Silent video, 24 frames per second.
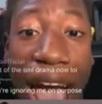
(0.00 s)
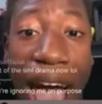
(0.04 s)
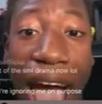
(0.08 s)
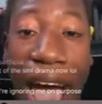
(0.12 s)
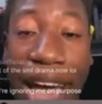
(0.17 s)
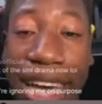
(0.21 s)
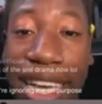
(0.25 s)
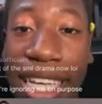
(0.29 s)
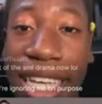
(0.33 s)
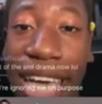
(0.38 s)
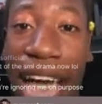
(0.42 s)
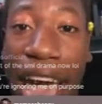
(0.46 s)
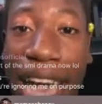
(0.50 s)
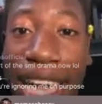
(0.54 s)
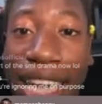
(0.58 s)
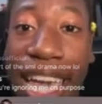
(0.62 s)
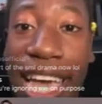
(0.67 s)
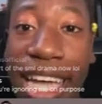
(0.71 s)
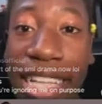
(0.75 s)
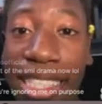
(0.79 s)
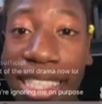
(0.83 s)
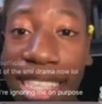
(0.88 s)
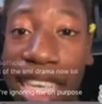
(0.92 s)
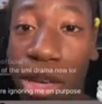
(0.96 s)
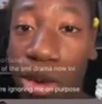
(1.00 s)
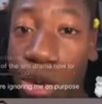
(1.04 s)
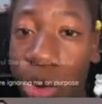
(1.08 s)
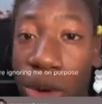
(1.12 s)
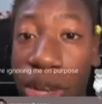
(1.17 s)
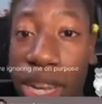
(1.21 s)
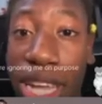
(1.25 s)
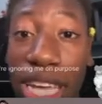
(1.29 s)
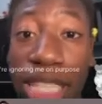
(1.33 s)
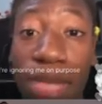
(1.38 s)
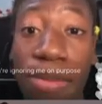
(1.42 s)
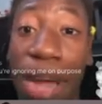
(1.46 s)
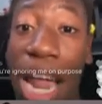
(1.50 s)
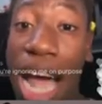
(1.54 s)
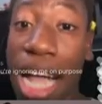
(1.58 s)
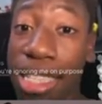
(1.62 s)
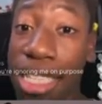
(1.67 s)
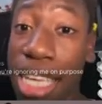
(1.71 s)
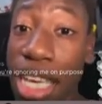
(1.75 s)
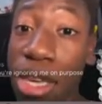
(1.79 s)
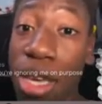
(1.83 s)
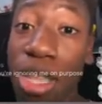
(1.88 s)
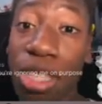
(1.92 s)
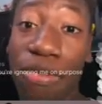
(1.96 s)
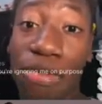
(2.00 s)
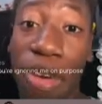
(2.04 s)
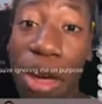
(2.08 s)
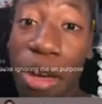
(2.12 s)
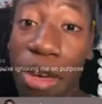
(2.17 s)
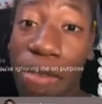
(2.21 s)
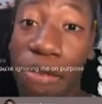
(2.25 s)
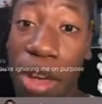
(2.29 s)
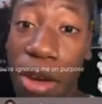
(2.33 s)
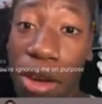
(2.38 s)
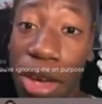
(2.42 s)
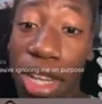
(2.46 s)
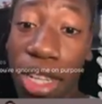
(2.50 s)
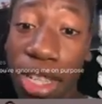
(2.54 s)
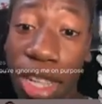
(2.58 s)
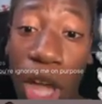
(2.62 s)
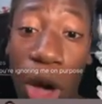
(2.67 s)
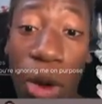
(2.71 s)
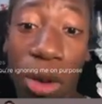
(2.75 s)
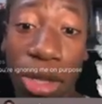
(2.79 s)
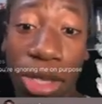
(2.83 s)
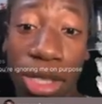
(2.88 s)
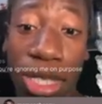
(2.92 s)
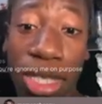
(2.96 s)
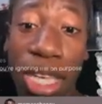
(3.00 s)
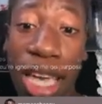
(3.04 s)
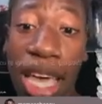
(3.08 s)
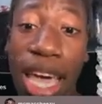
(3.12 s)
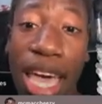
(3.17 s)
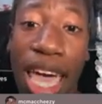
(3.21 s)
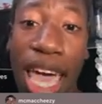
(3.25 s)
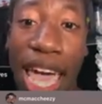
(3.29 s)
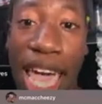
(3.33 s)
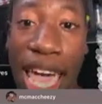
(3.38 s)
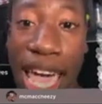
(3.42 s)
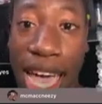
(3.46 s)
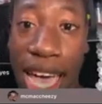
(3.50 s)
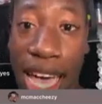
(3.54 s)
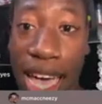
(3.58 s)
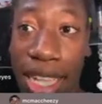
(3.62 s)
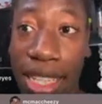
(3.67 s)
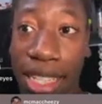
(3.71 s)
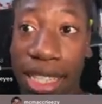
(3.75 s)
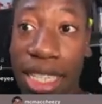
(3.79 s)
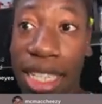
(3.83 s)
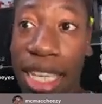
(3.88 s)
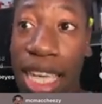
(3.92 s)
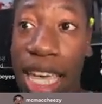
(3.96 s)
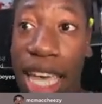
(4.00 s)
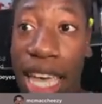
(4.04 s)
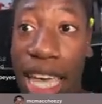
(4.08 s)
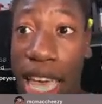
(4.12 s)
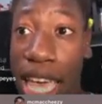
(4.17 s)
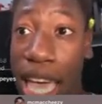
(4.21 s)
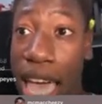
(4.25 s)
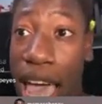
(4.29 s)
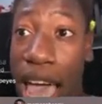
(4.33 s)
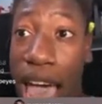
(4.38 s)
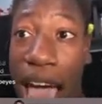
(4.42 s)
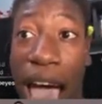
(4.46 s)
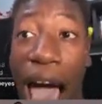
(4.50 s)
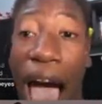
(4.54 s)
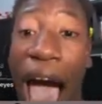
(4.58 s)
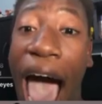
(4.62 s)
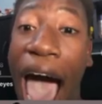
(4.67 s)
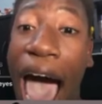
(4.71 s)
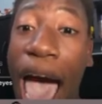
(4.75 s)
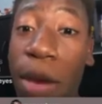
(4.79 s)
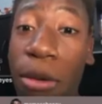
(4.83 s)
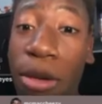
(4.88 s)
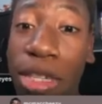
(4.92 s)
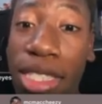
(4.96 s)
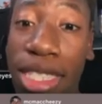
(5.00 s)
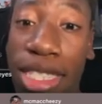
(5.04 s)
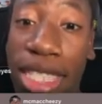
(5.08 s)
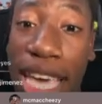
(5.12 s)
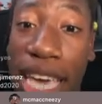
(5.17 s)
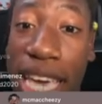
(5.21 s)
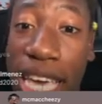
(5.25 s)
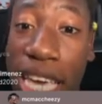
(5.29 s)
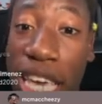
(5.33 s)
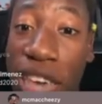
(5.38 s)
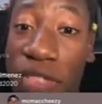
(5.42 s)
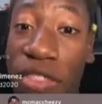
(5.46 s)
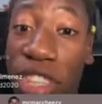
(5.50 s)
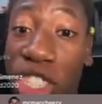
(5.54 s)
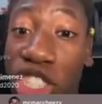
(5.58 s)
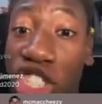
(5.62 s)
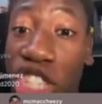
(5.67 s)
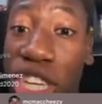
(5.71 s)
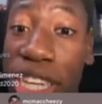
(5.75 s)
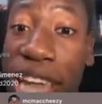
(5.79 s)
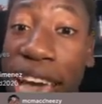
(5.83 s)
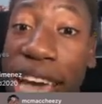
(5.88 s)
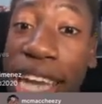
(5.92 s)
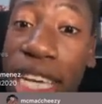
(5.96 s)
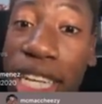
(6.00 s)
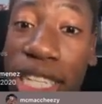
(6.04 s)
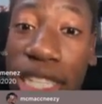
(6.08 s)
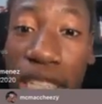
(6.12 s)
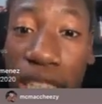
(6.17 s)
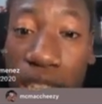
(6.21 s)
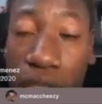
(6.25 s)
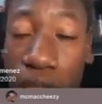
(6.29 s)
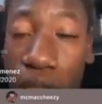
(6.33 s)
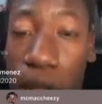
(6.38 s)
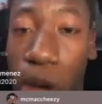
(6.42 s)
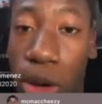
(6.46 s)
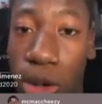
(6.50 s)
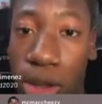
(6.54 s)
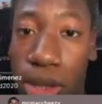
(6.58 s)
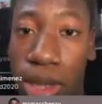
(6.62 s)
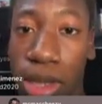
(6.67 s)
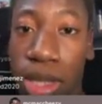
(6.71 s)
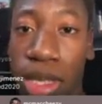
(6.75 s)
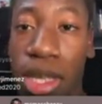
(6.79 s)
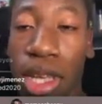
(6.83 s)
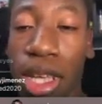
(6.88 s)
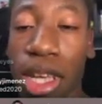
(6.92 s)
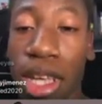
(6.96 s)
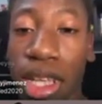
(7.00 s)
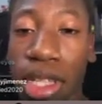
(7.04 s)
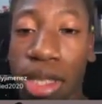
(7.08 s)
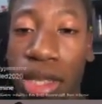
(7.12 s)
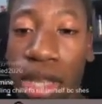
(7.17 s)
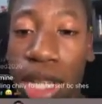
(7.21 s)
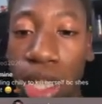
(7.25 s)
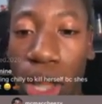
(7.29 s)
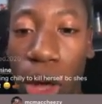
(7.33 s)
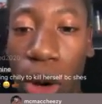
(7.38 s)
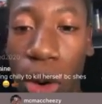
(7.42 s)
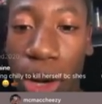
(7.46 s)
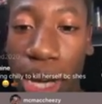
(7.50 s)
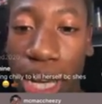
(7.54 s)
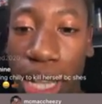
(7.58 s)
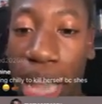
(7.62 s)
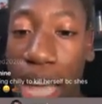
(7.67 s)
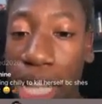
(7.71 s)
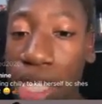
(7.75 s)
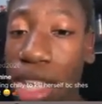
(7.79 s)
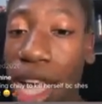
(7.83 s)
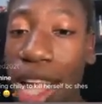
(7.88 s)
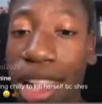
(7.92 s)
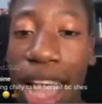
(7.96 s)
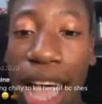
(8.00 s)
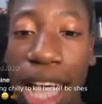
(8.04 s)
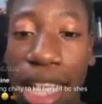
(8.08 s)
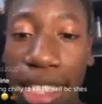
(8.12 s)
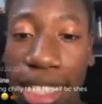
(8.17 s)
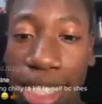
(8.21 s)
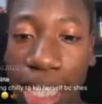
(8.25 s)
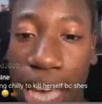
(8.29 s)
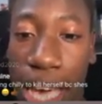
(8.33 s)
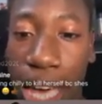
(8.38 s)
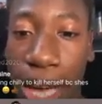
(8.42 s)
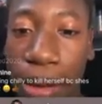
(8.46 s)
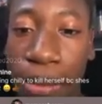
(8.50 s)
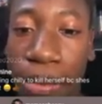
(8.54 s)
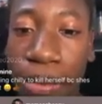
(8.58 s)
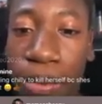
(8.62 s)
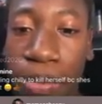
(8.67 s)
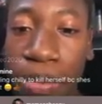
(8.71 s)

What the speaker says: I can't say who it is, but I'll tell you it's very, very close. And I would say even genetically close to Logan. That's all I'll say.